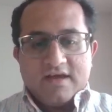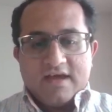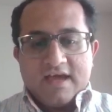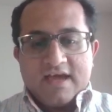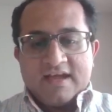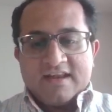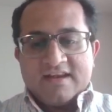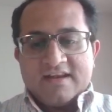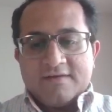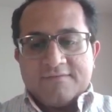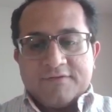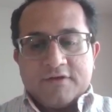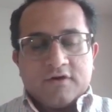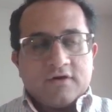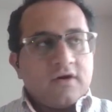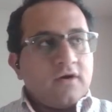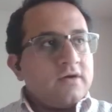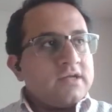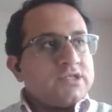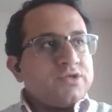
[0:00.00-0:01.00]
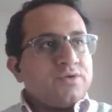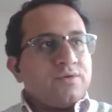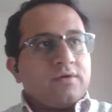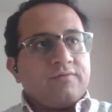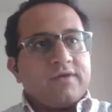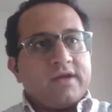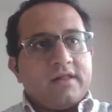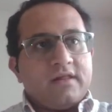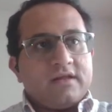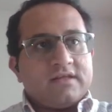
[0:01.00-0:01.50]
And if you're going to a
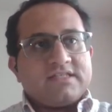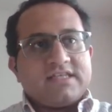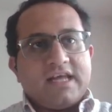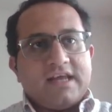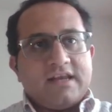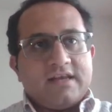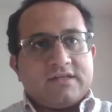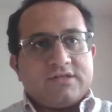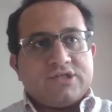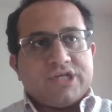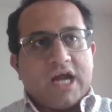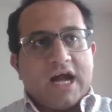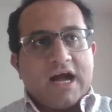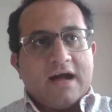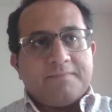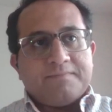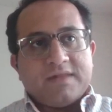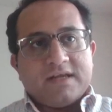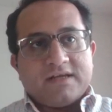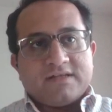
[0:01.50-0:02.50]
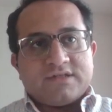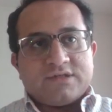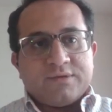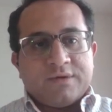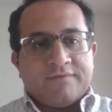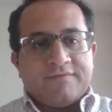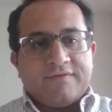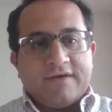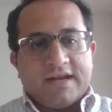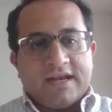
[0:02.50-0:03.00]
real estate shop that's
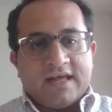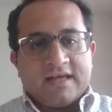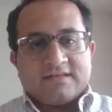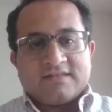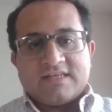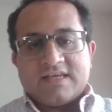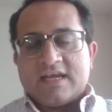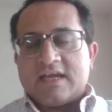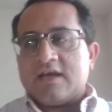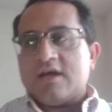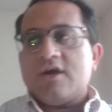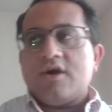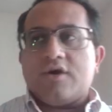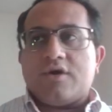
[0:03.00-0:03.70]
doing financing,